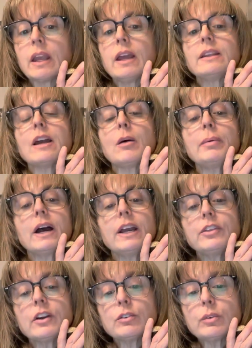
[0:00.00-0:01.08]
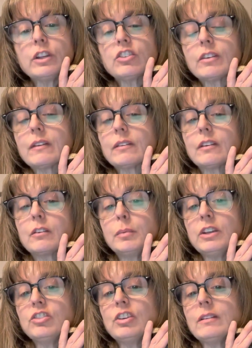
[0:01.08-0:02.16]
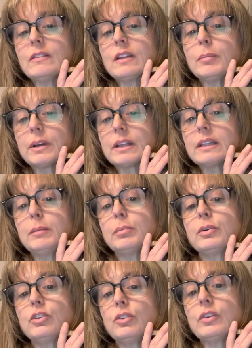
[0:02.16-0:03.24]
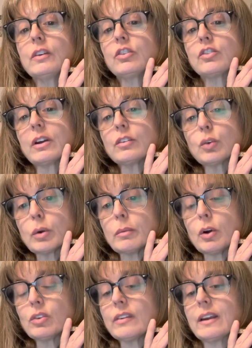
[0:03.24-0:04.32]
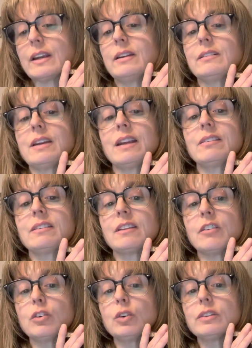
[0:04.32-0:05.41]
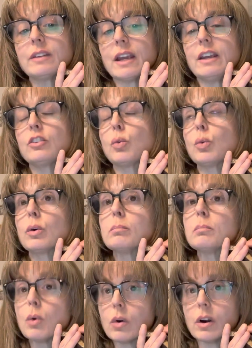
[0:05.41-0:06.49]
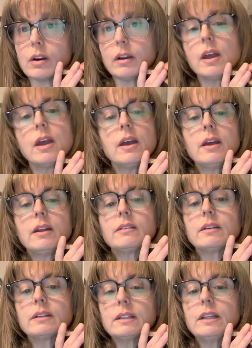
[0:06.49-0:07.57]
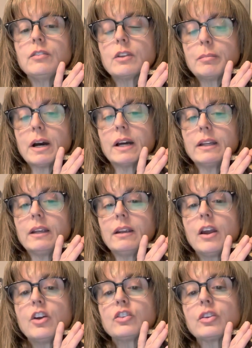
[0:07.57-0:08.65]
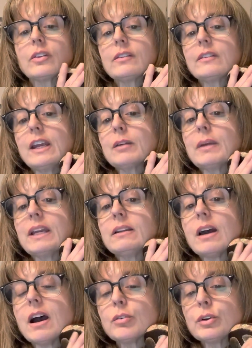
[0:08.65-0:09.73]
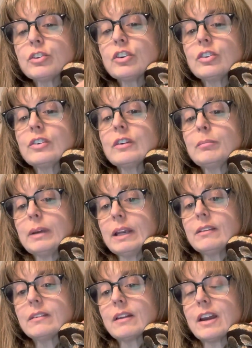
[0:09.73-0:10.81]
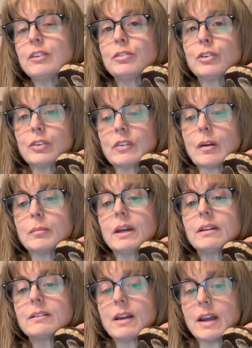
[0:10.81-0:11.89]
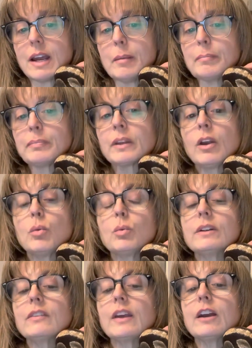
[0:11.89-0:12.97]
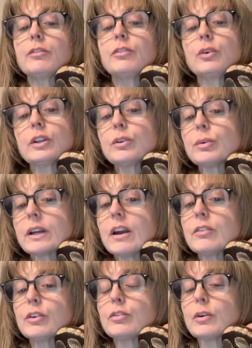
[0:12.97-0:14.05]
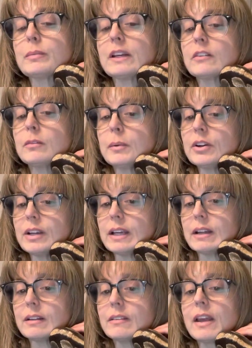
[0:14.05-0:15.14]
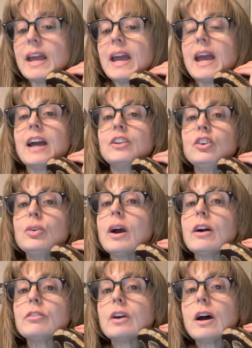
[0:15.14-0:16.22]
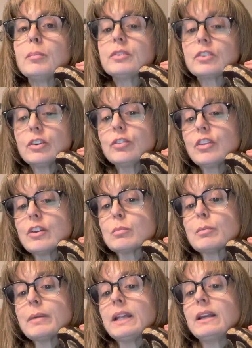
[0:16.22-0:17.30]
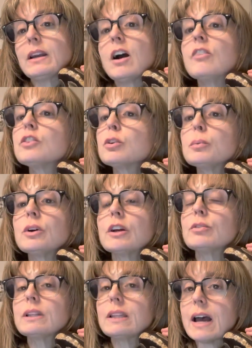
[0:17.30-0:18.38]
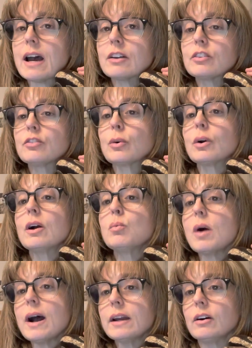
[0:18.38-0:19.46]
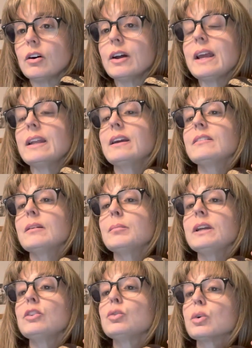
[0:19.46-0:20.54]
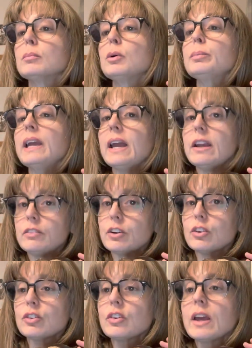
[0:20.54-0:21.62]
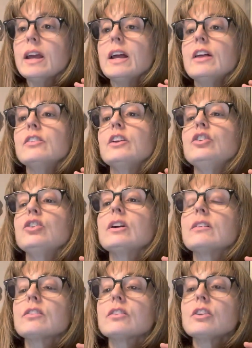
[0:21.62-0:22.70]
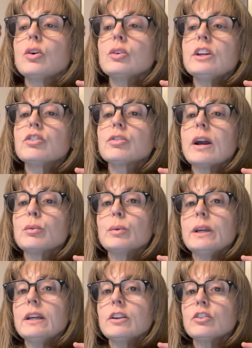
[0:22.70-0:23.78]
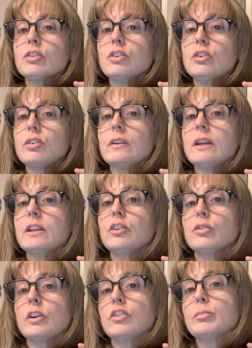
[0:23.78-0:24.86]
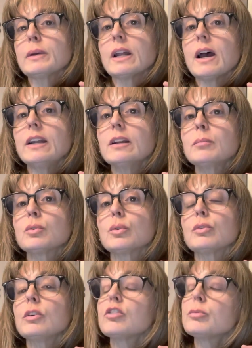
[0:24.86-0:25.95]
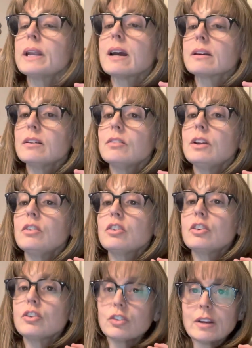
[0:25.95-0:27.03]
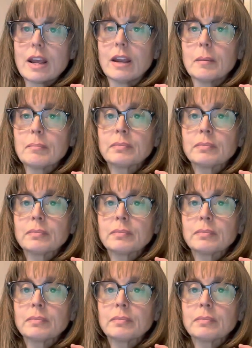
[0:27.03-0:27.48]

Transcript: Now, Python regius as a species typically produces stress hormones that can take several days or more to leave the body. So the snake may not return to baseline for some time. Once they have fully recovered from the experience and you have observed them remaining comfortable and relaxed for a while and exhibiting normal behaviors, then you can slowly try reintroducing enrichment items or enrichment activities to your snake.